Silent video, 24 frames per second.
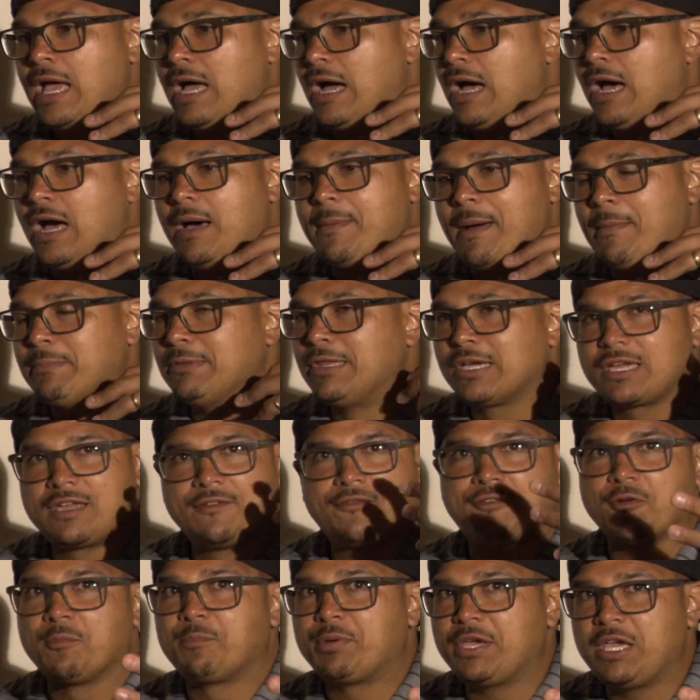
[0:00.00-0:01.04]
I'm looking
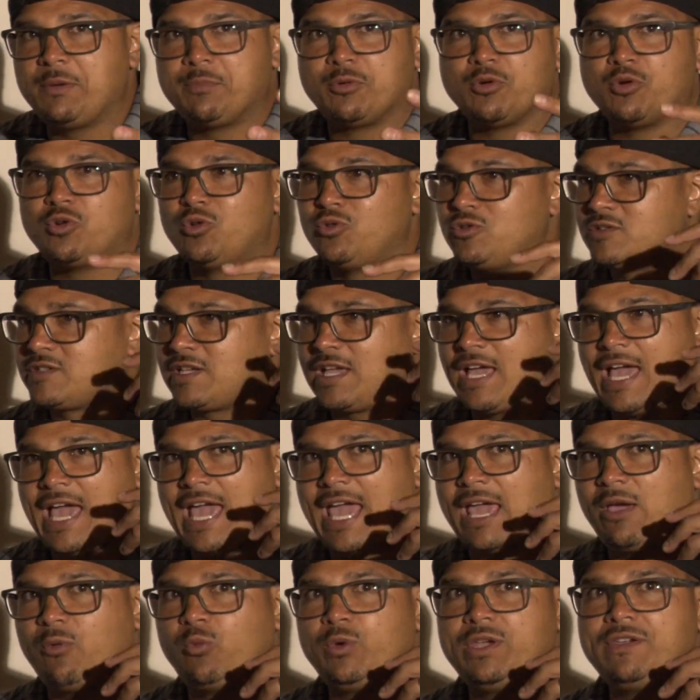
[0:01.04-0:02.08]
for people who say,
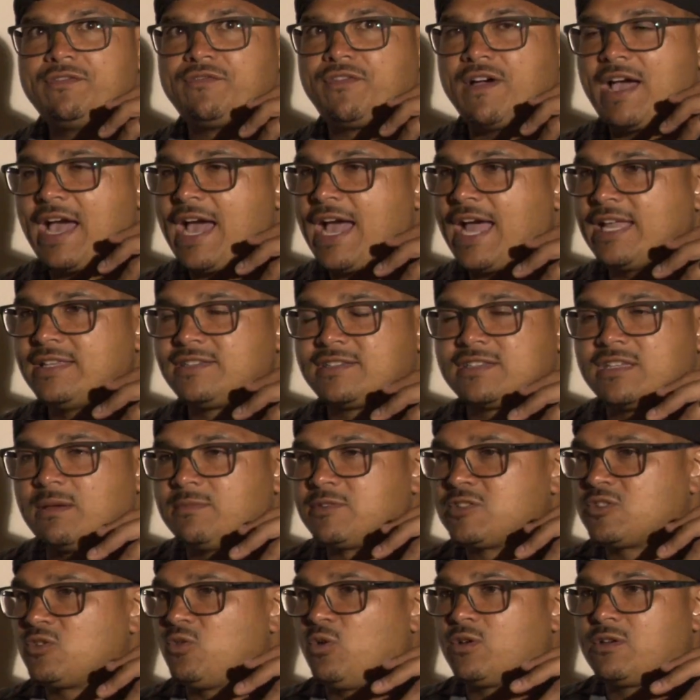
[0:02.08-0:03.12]
hey, we find some
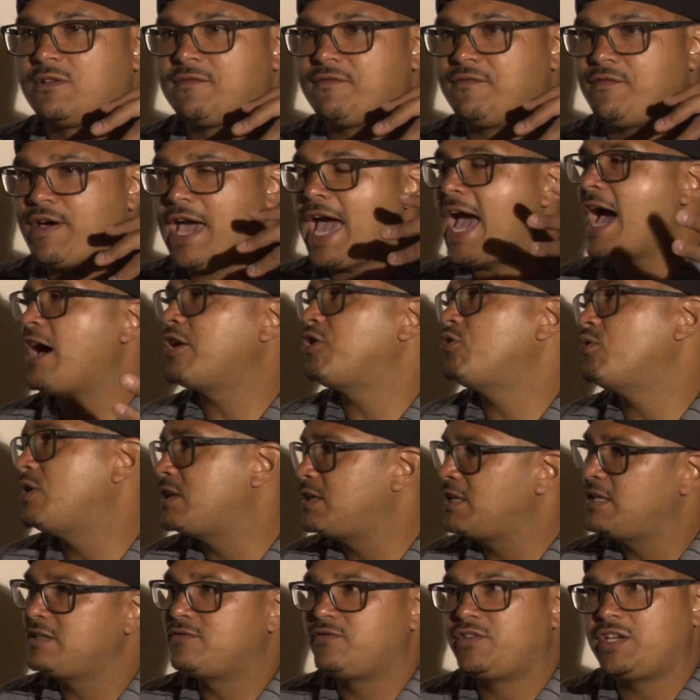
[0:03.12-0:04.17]
sort of value in
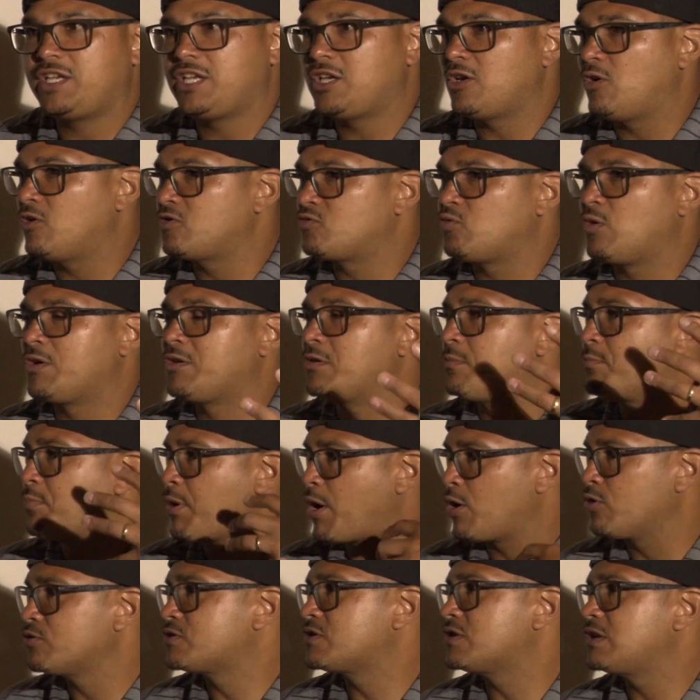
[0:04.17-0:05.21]
these videos, whether
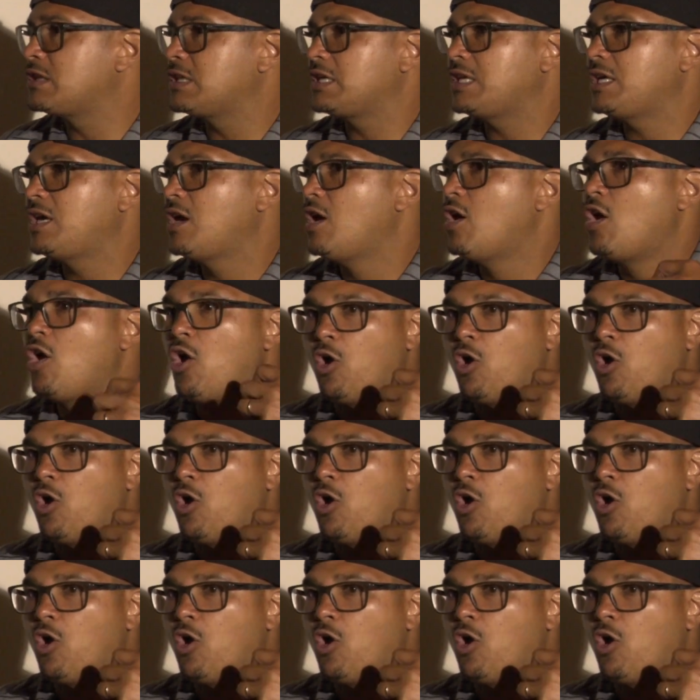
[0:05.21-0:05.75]
personally